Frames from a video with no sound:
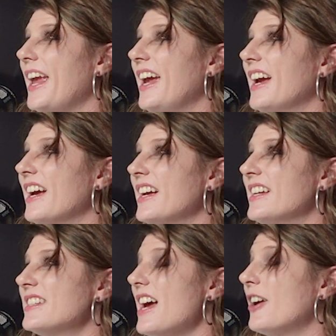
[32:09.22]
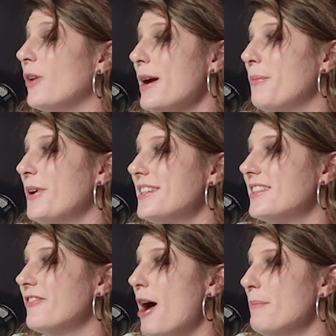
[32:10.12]
And a great
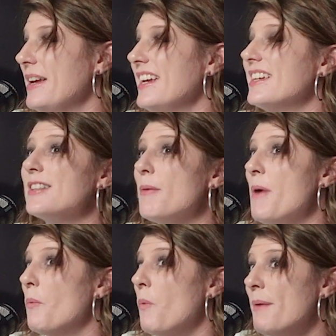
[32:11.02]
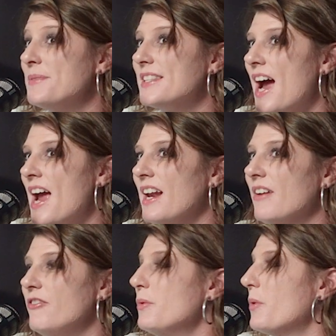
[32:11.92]
place to find me is on my
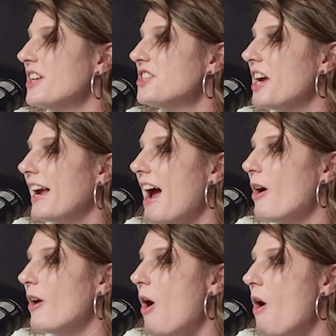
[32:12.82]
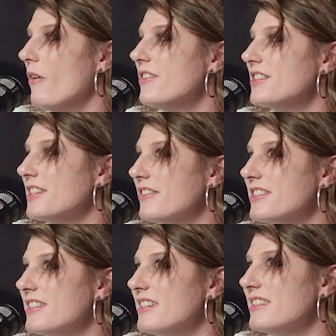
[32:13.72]
website if you want to check out all of the
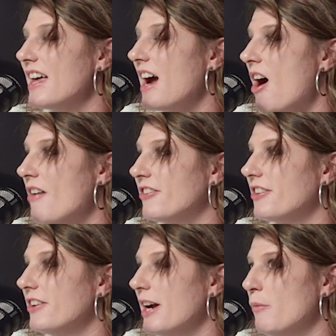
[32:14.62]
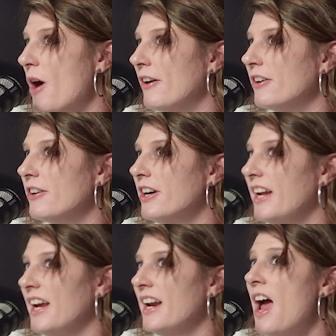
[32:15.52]
services that I offer through Ann Wyatt
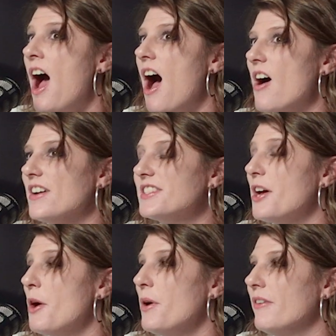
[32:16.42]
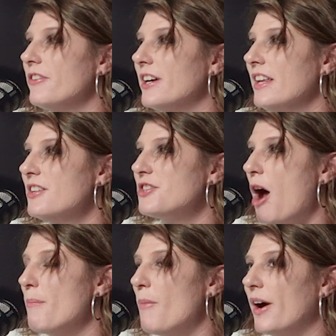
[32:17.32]
Recruiting. Also, if you're in the
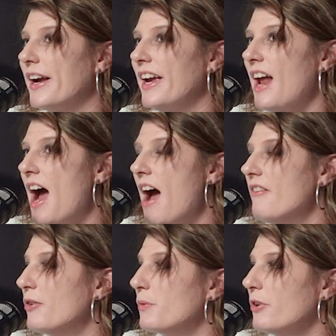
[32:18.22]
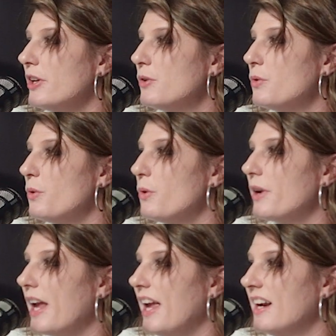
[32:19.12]
job market, I have a really
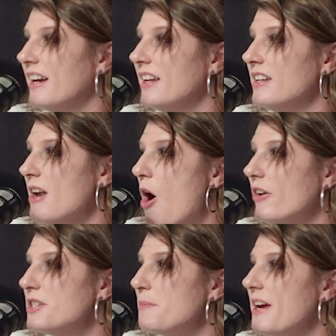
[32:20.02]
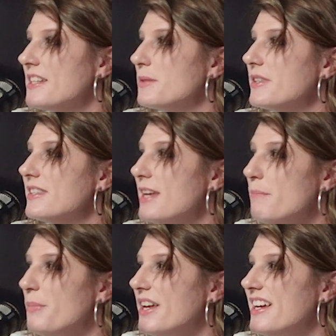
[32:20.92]
cool candidate knowledge base with
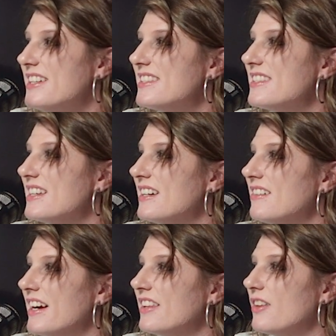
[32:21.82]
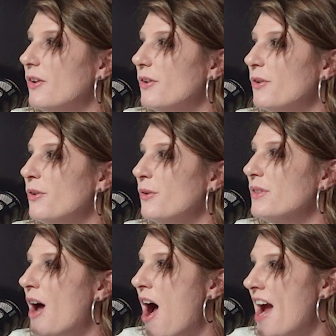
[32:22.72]
templates and, like, the whole
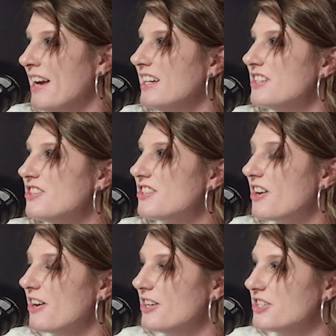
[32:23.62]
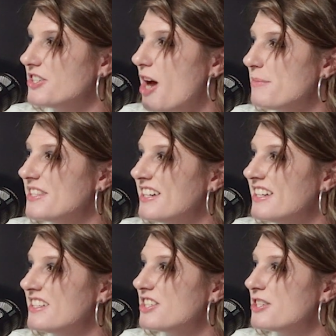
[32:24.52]
9 to get you started on your job
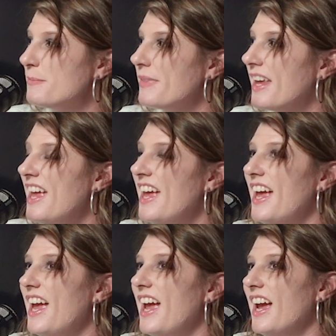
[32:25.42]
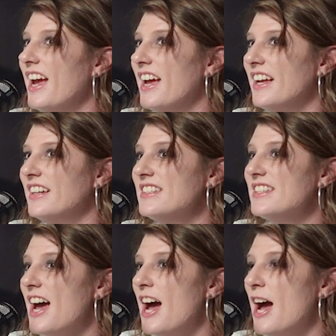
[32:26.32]
search.
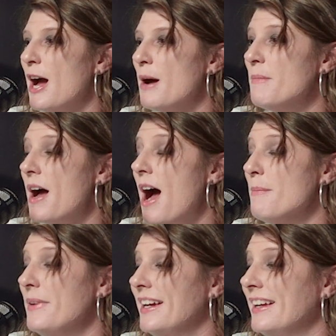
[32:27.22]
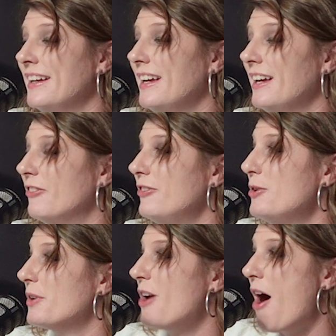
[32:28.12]
And I mean, if
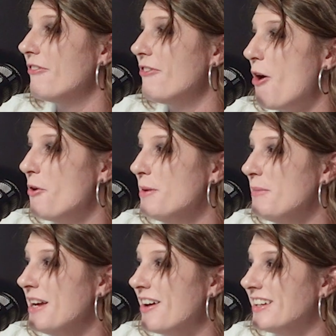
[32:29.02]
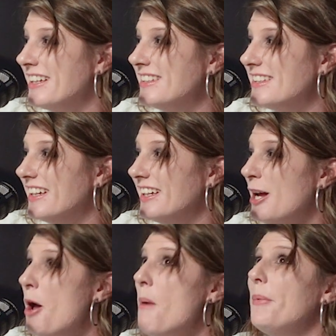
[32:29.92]
you are not following me on
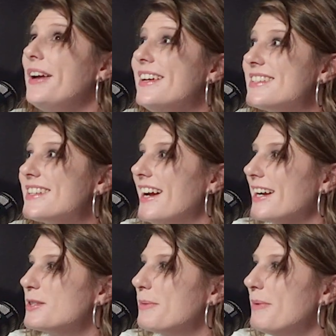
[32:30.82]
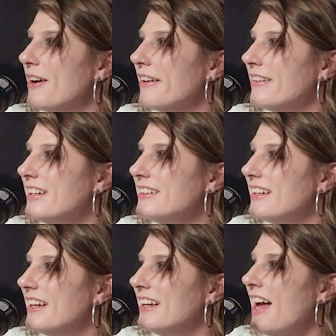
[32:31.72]
LinkedIn, please connect with me on
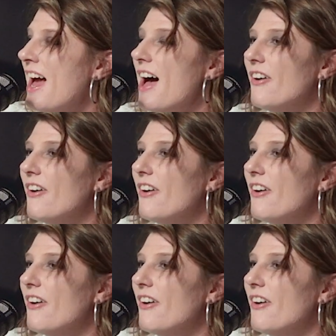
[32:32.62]
LinkedIn.